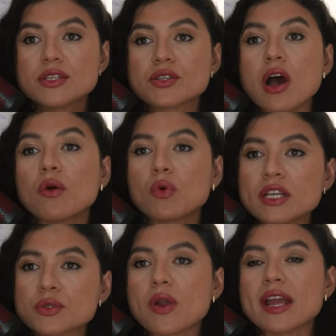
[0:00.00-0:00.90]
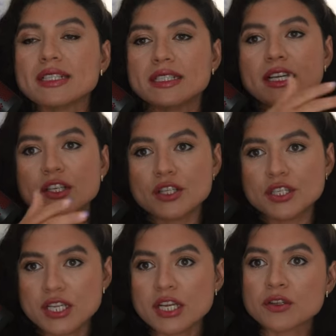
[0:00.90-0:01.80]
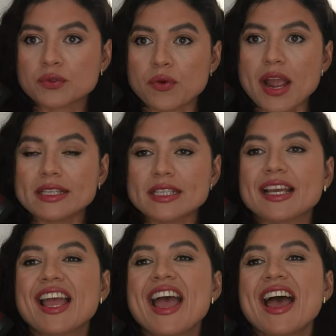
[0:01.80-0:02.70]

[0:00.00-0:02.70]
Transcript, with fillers: So I was writing and I continued writing